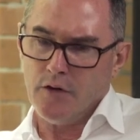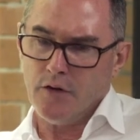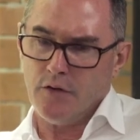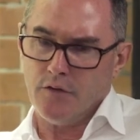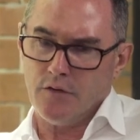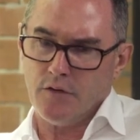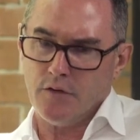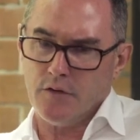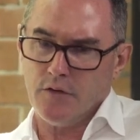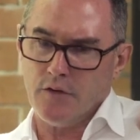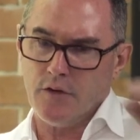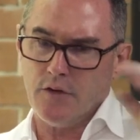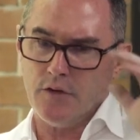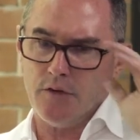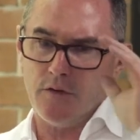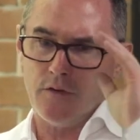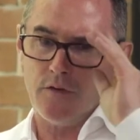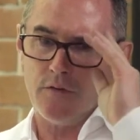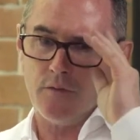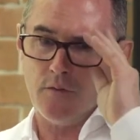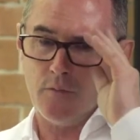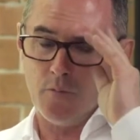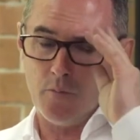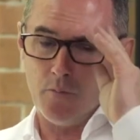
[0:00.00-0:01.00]
is
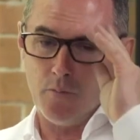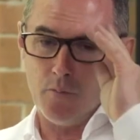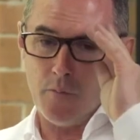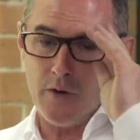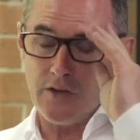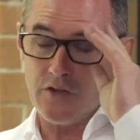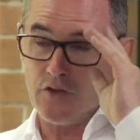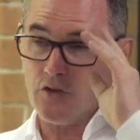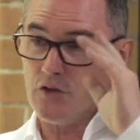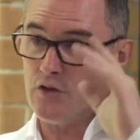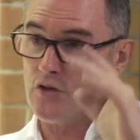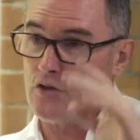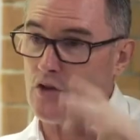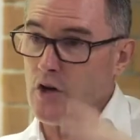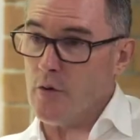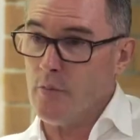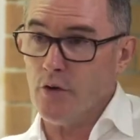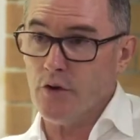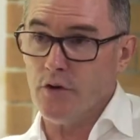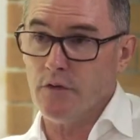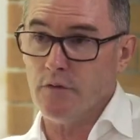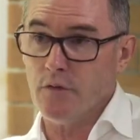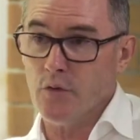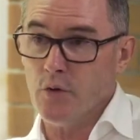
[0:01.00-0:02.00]
much of the time
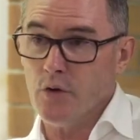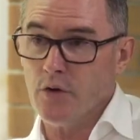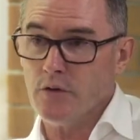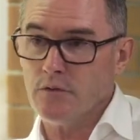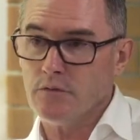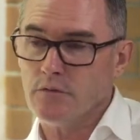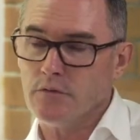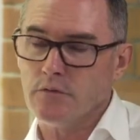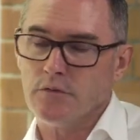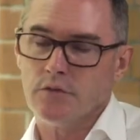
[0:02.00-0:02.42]
on divert.